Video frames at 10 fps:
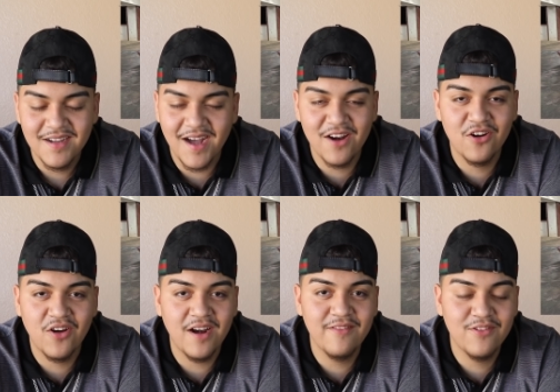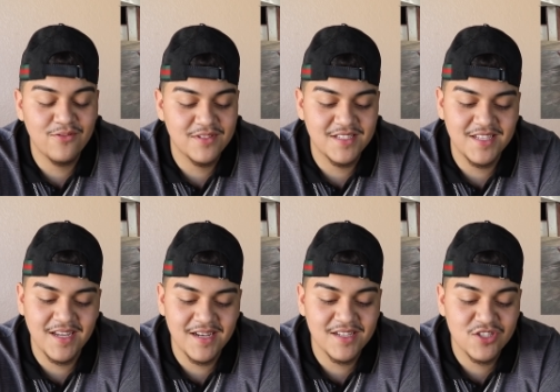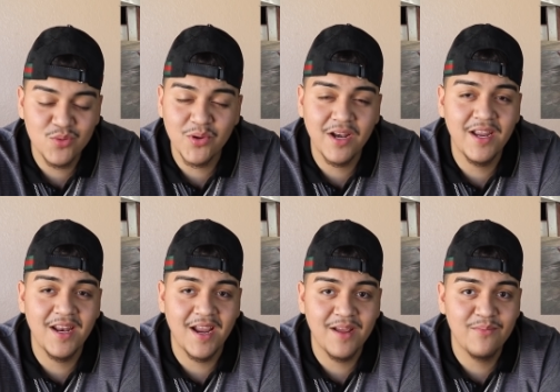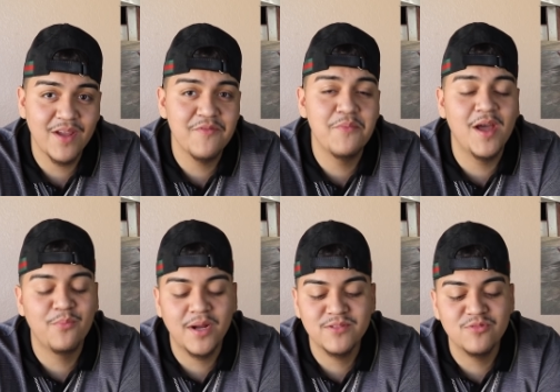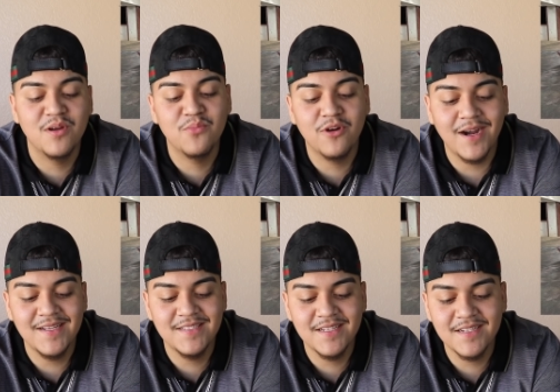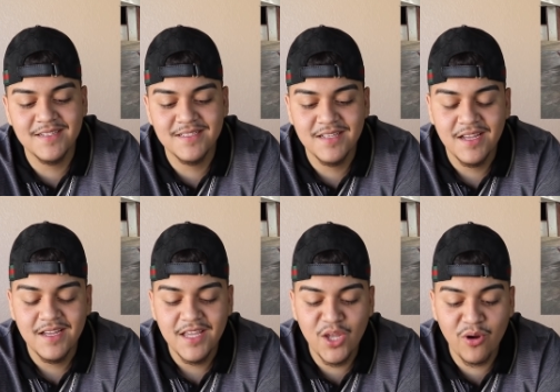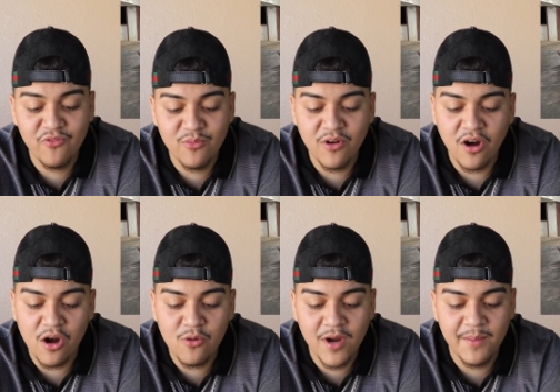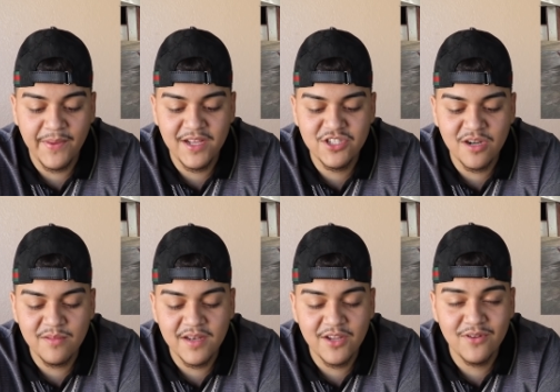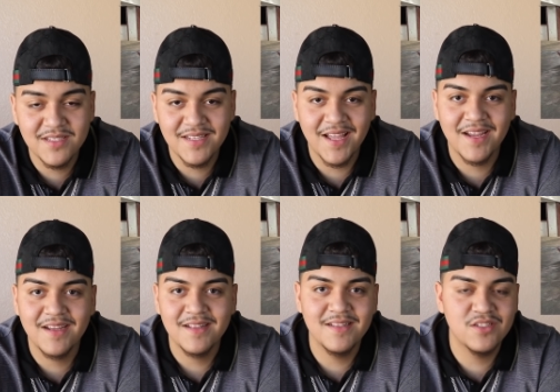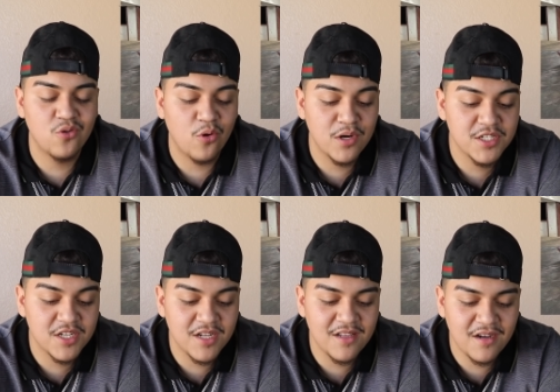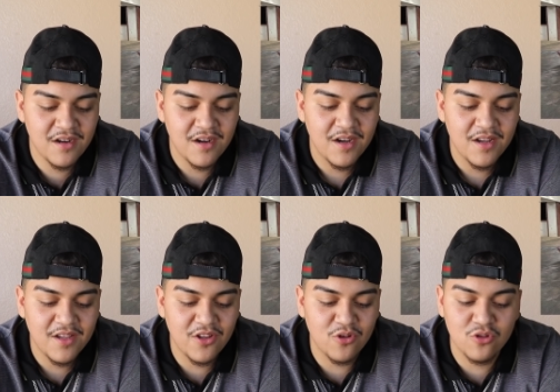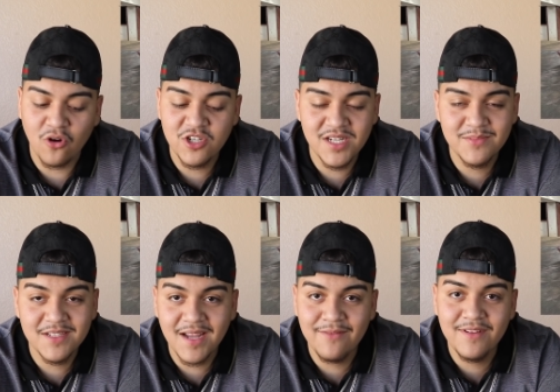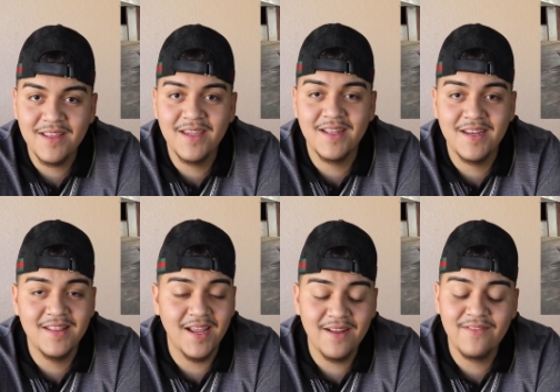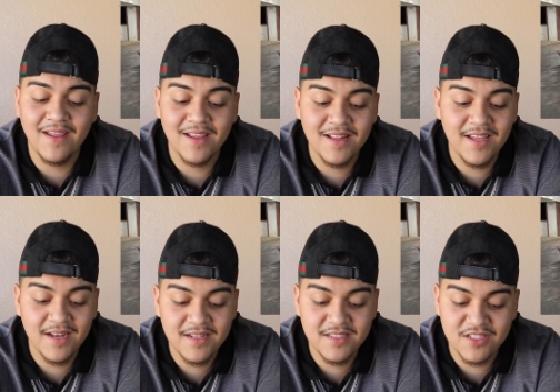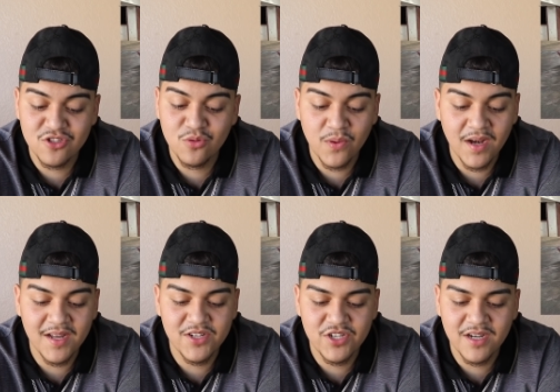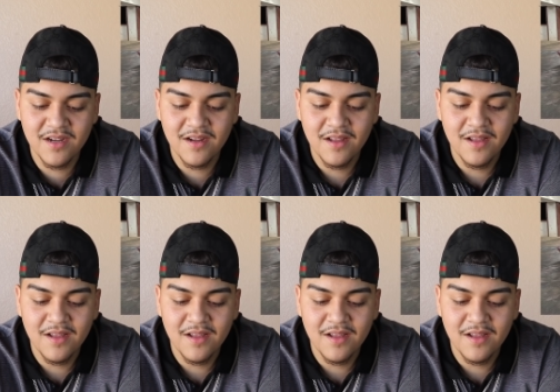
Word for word: I don't know, I don't even know what to say. It looks super clean. I am giving mad props to my boy Isaac because he went from an all white paint job and he went to like this orange color, you know, door jams and everything and he, they left it clean. It's a super clean truck.